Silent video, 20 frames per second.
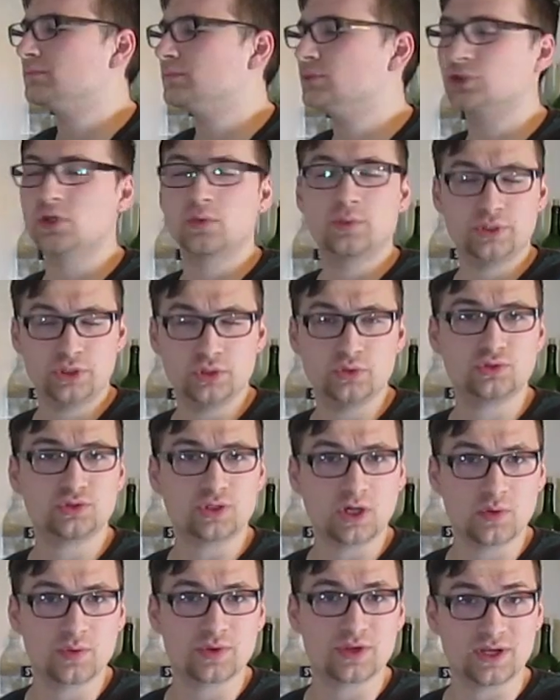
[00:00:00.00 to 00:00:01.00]
so we do
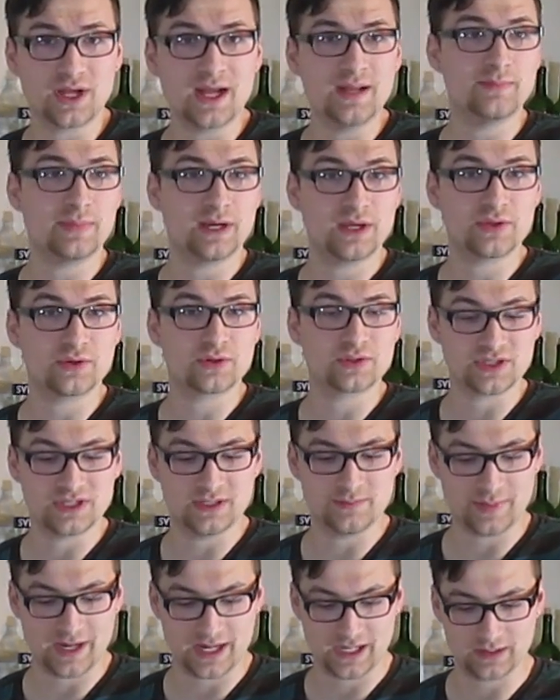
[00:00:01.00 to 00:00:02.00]
start with a
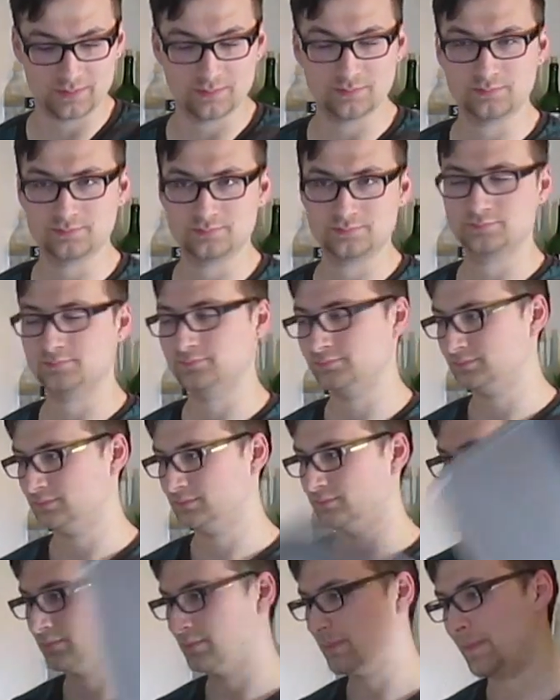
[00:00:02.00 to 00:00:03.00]
9x13
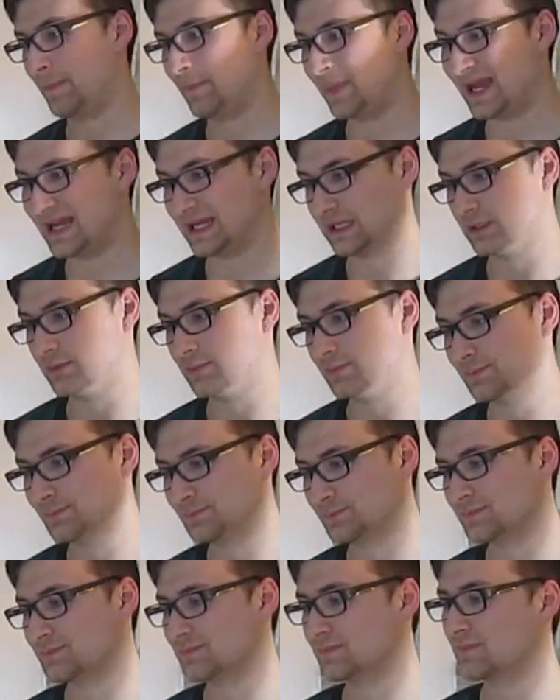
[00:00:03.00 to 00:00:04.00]
pan.
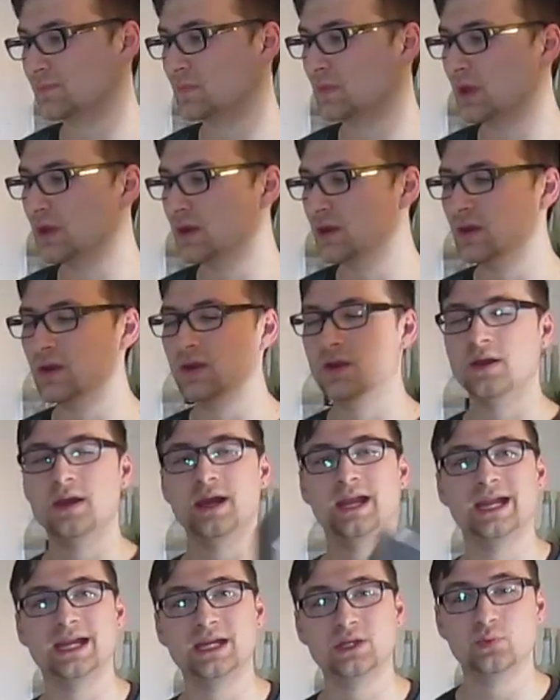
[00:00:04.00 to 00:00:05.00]

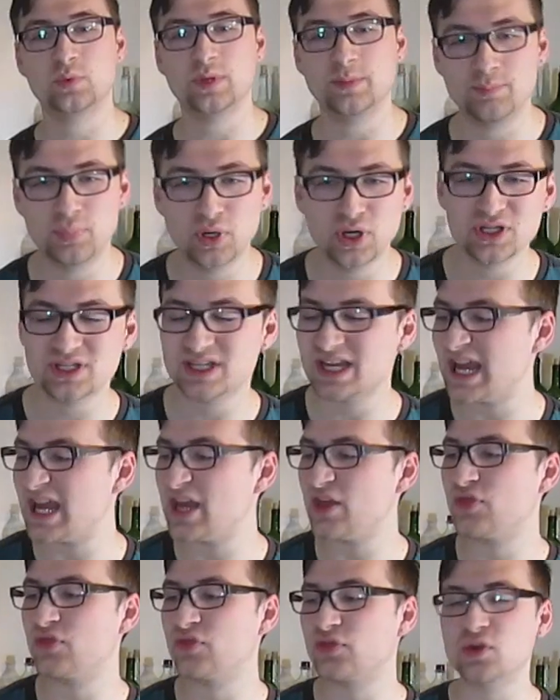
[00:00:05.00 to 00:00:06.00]
And we put
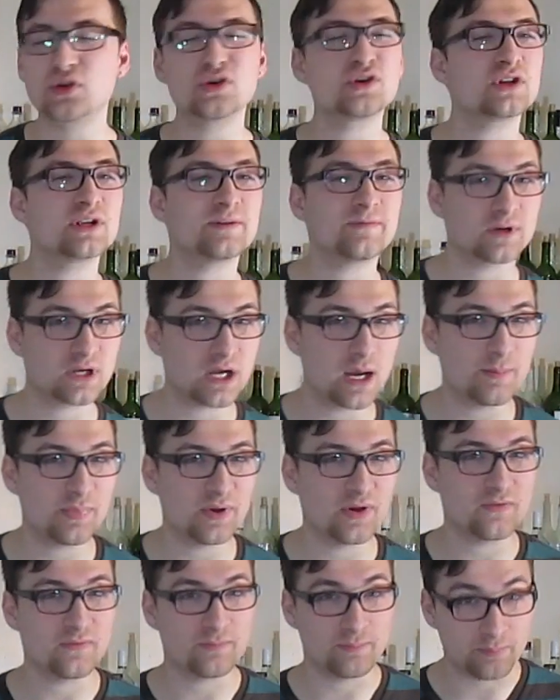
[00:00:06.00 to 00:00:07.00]
a third of a cup
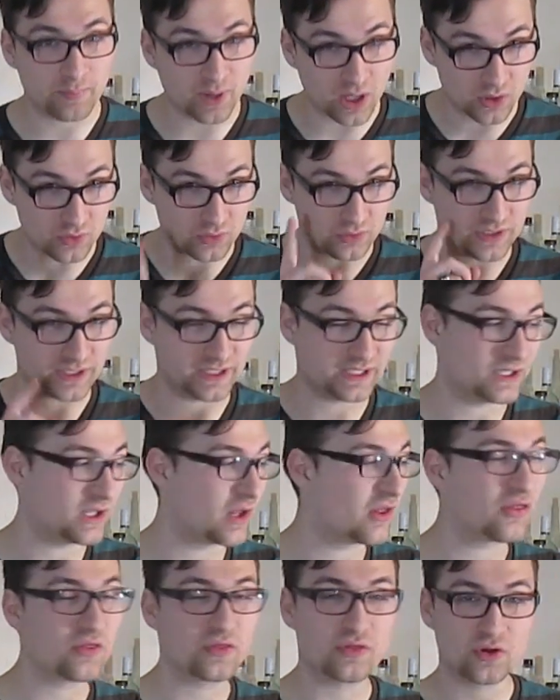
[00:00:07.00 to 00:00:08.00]
of butter in it.
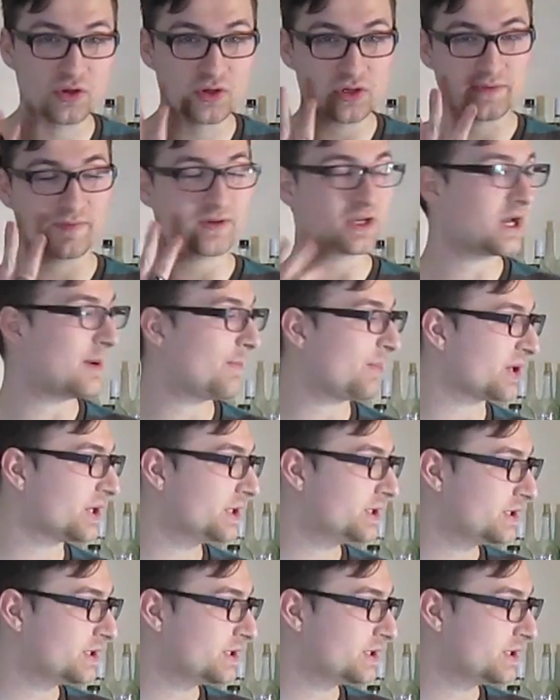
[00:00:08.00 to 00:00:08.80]
A third of a cup.